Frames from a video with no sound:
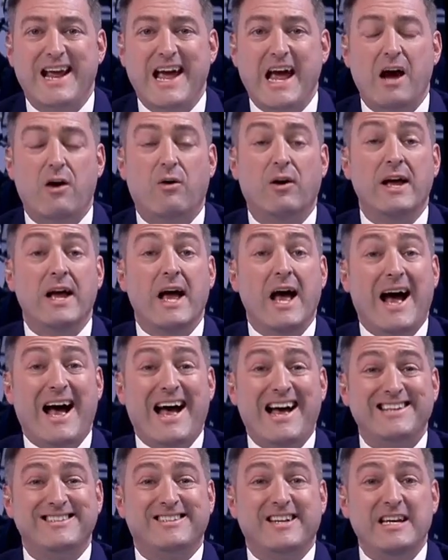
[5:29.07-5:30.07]
Now,
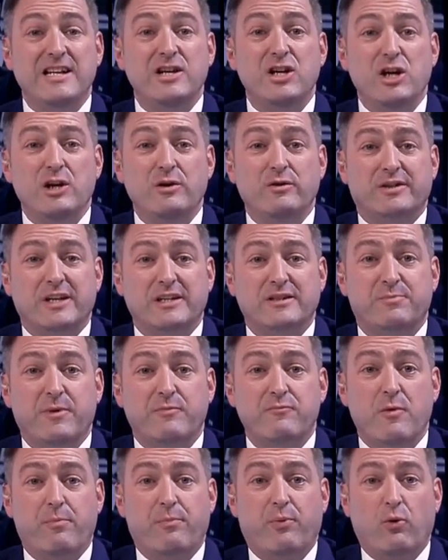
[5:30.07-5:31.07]
as A News has
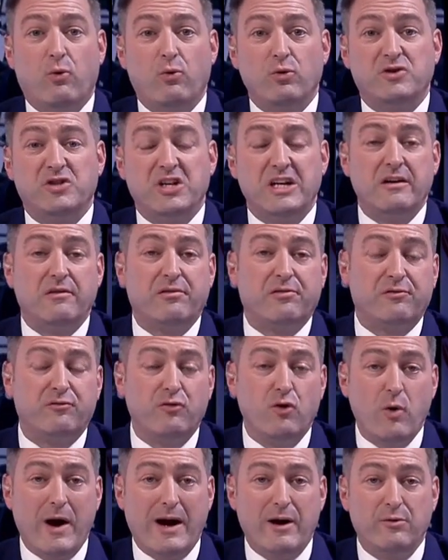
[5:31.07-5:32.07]
been reporting
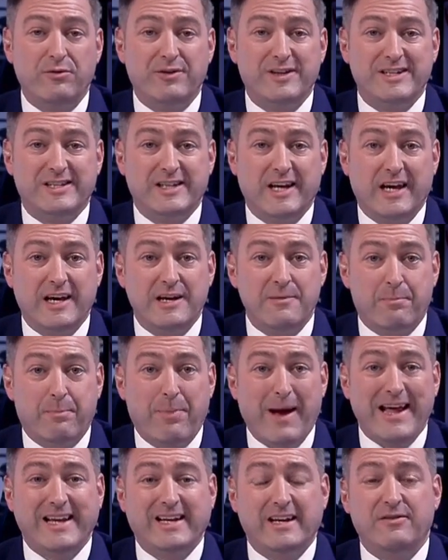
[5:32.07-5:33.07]
throughout the day,
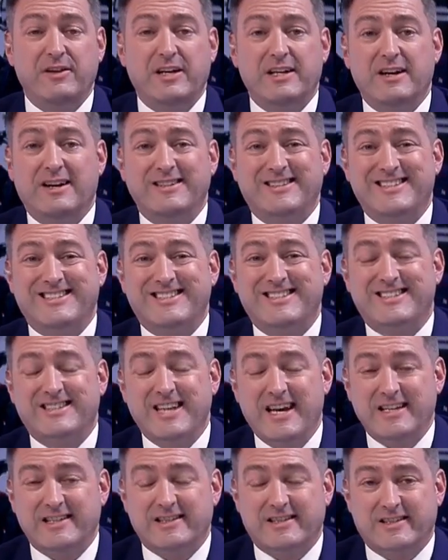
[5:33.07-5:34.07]
back in the United
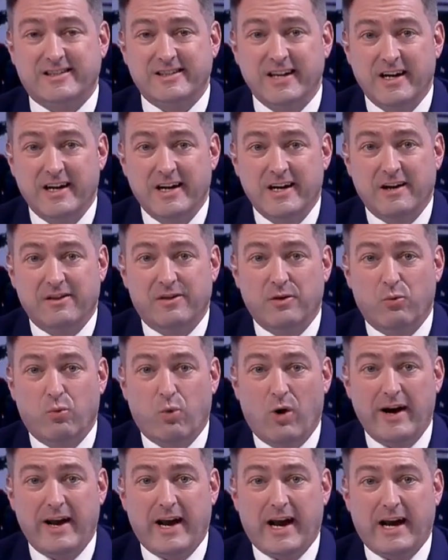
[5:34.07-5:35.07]
States, the
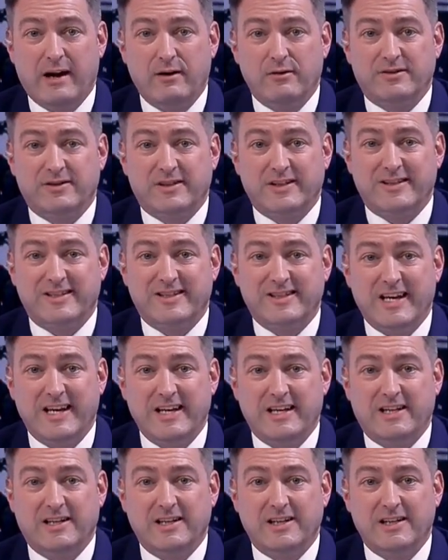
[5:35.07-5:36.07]
White House has
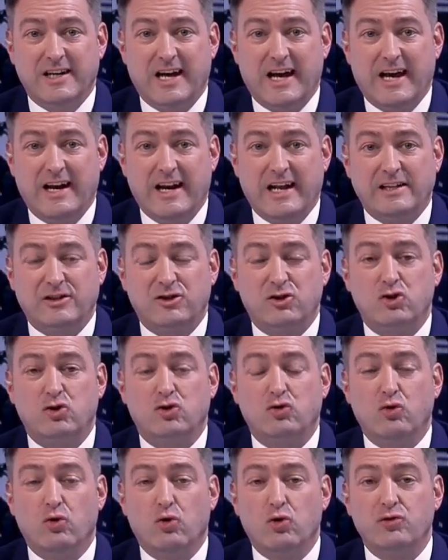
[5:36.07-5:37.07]
taken an
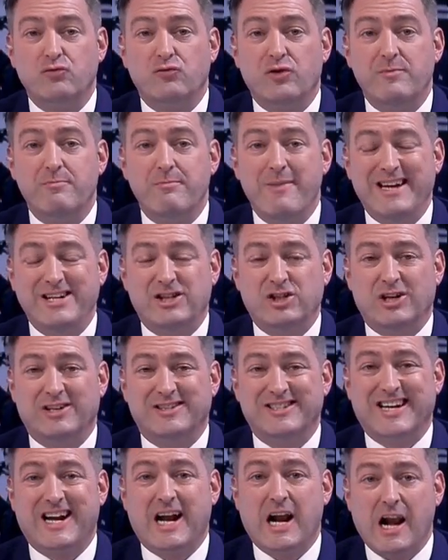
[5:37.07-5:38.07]
extraordinary measure
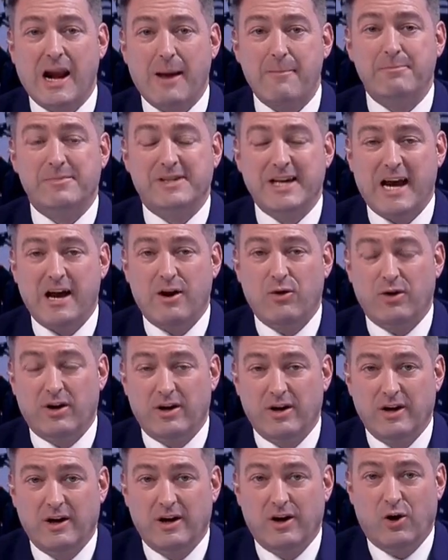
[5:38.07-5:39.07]
to clamp
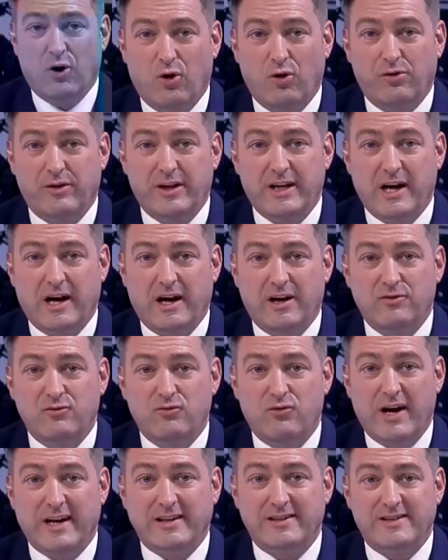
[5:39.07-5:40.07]
down on the
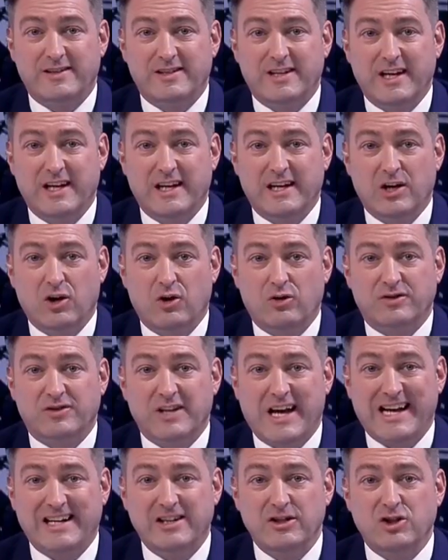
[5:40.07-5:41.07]
unrest in
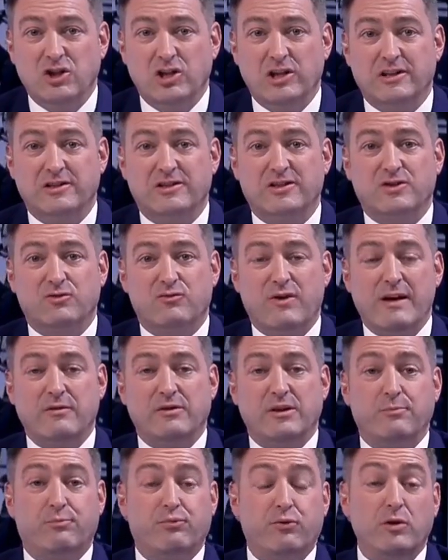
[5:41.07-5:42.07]
Los Angeles
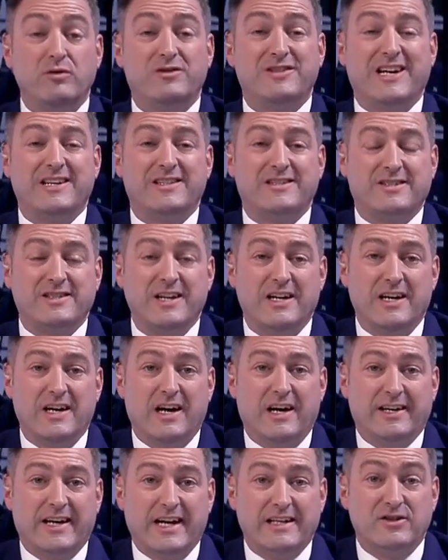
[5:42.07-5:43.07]
surrounding protests
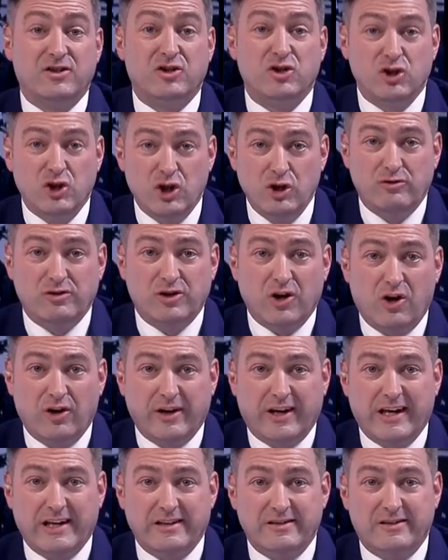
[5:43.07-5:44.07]
against new
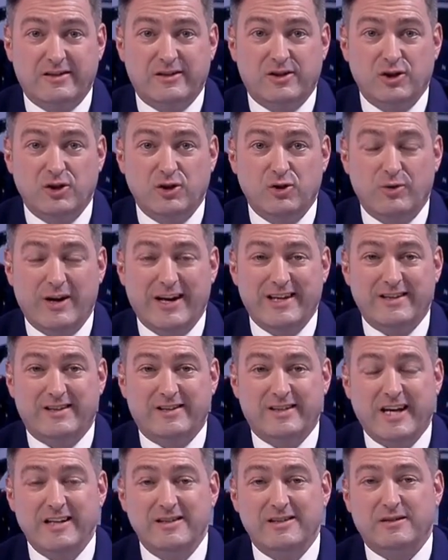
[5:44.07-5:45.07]
targets to
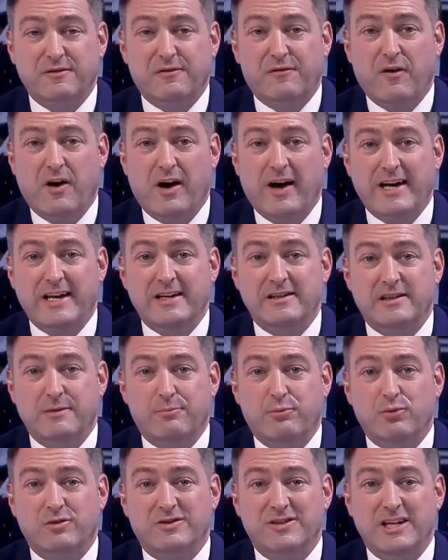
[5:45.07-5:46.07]
intensify
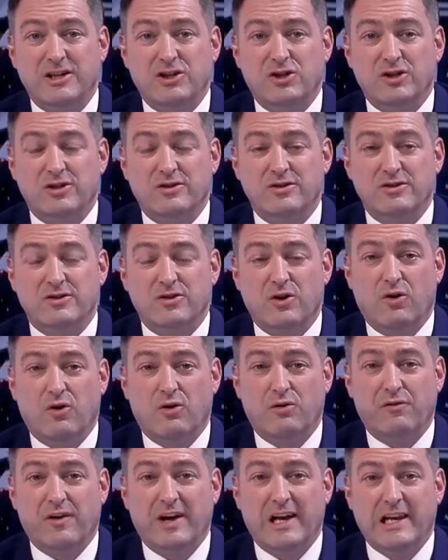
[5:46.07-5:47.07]
deportations
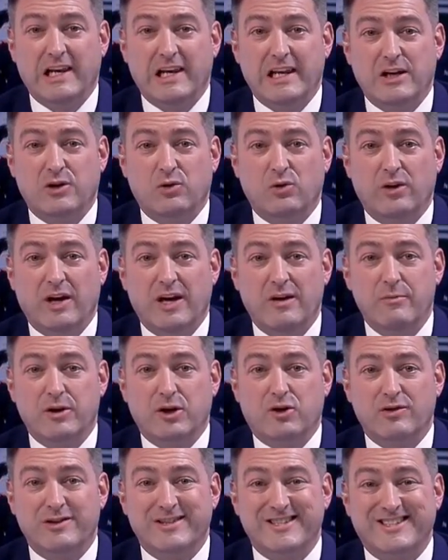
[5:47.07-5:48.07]
of illegal
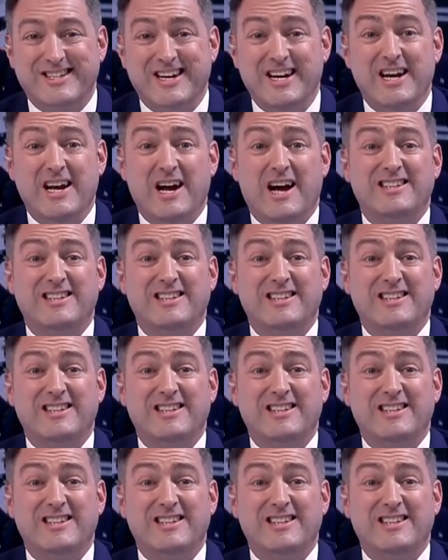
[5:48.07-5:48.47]
immigrants.